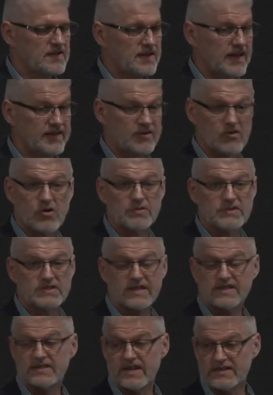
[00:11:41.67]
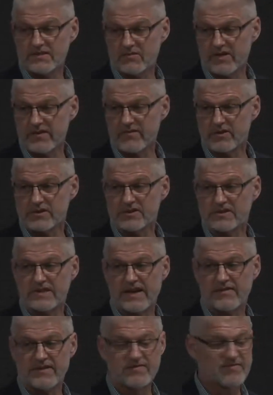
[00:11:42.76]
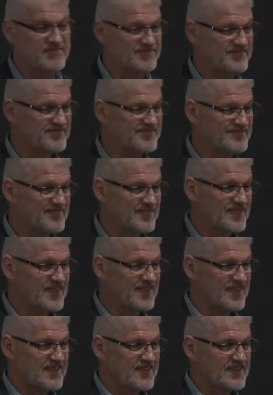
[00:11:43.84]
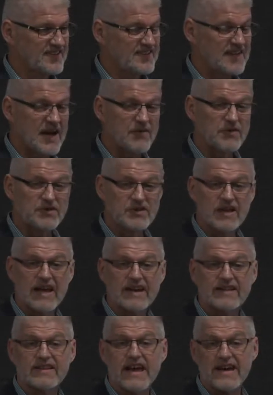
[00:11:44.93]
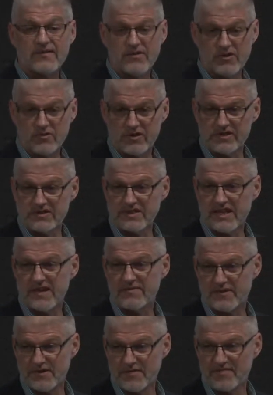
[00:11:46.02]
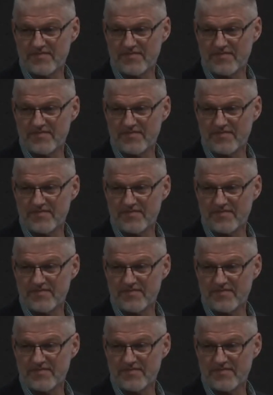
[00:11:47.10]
And they're open 6 days a week versus 7. How would you like that if you were the CFO?